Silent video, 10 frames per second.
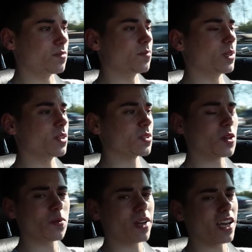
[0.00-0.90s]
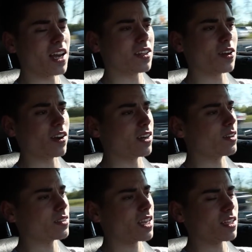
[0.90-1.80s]
But it was good when I got the car,
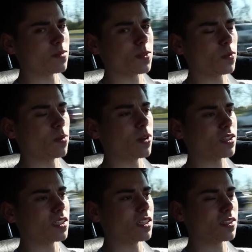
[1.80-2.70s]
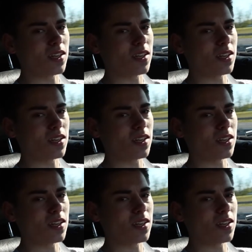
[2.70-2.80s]
now it's got some swirl marks in it,